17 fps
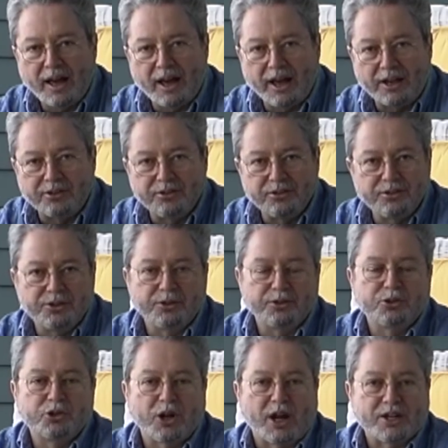and
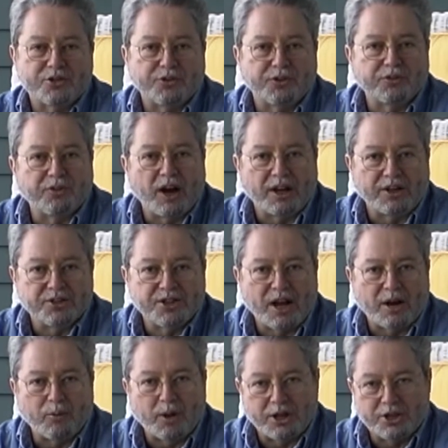you transfer files
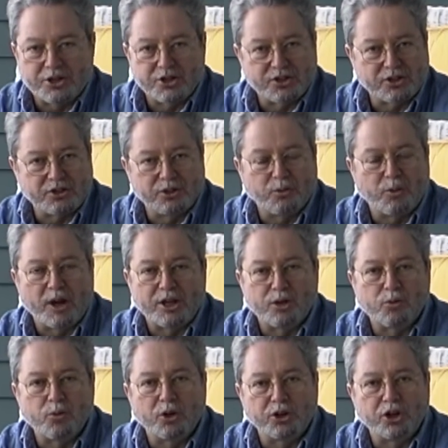that way, just the way
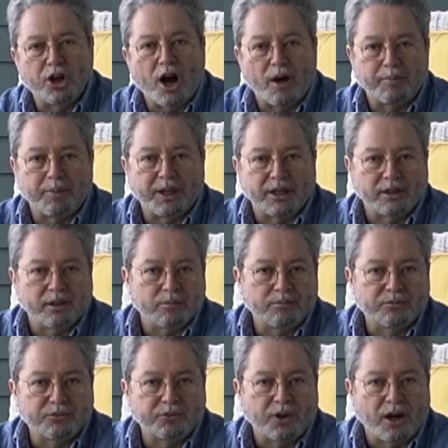you would copying
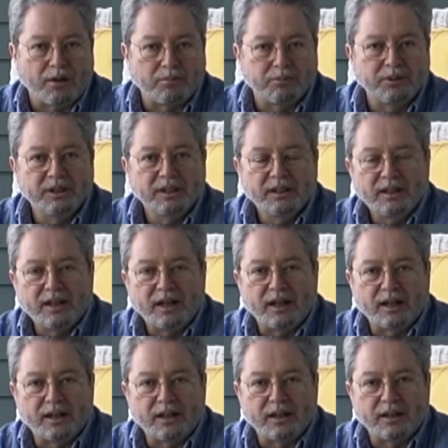them from
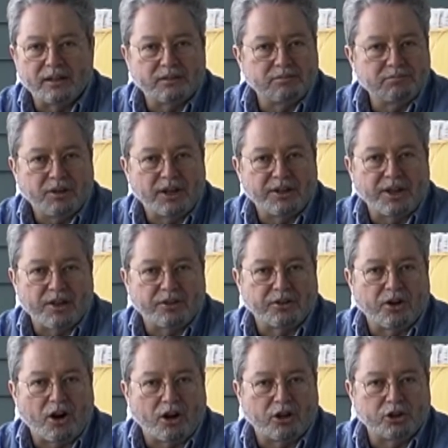uh,
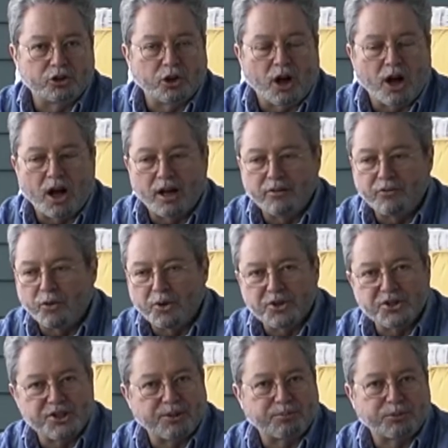another hard drive
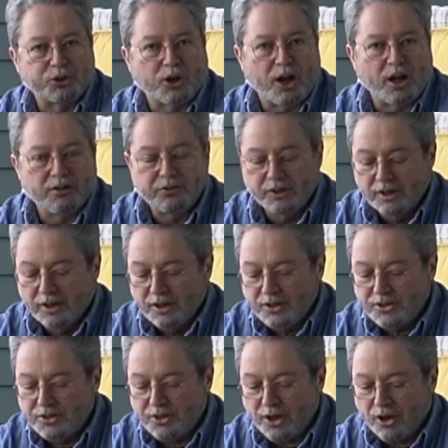or a zip drive.
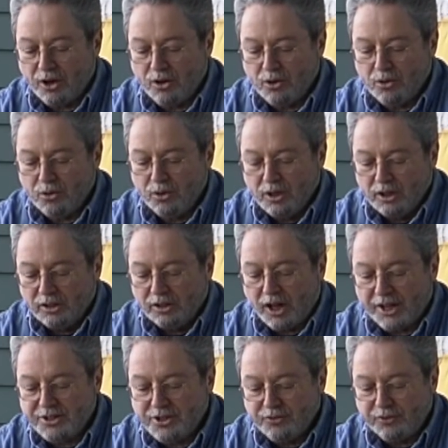So
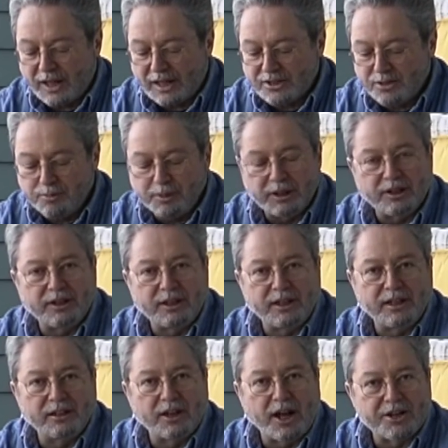lots of
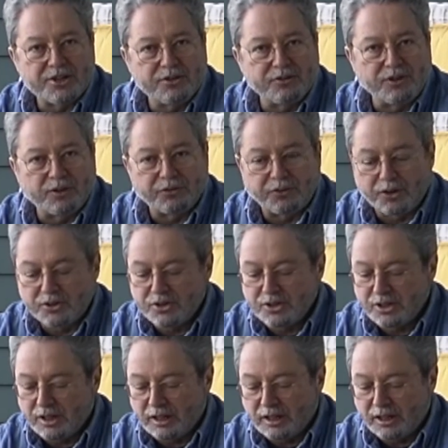flexibility, lots of
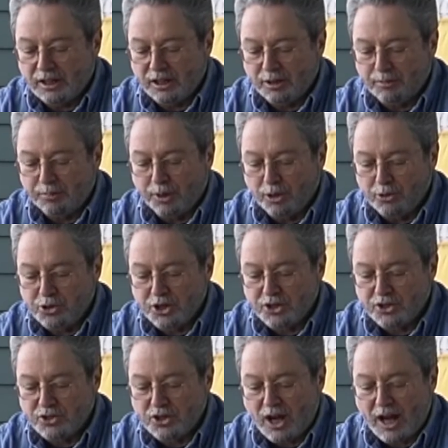different uh,
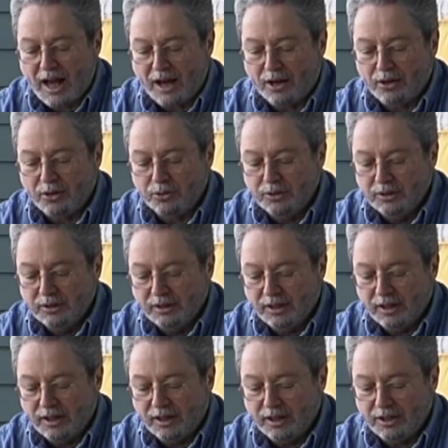approaches to how
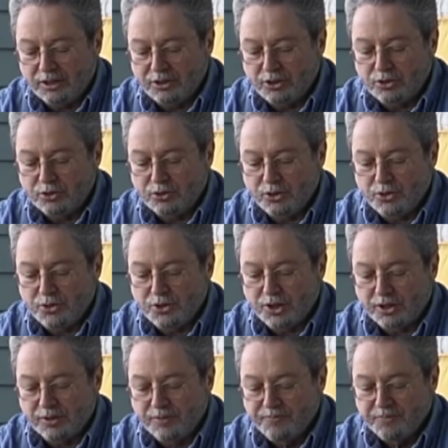uh, you
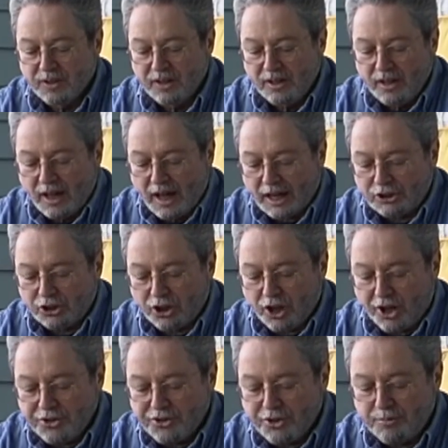use it. I should
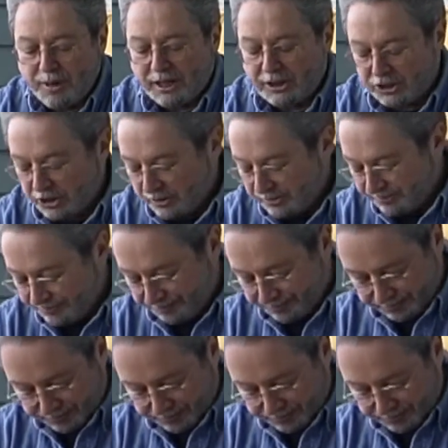also mention